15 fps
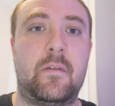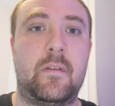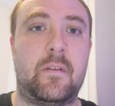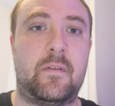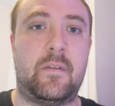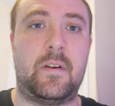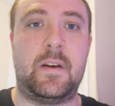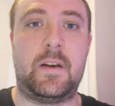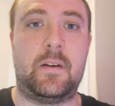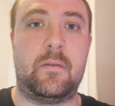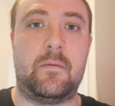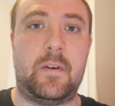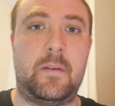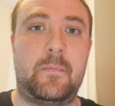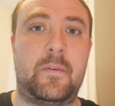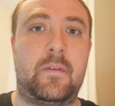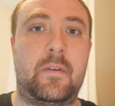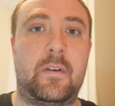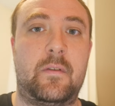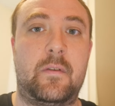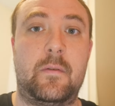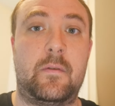as the
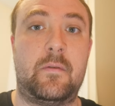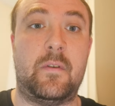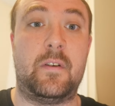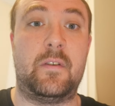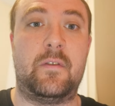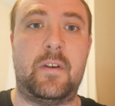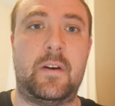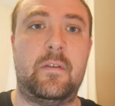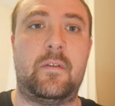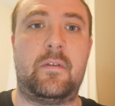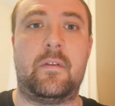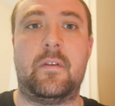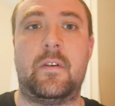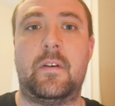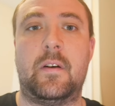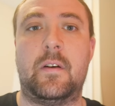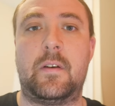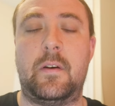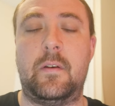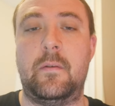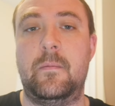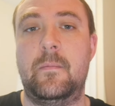ignoramuses who cried genocide
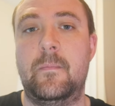argue.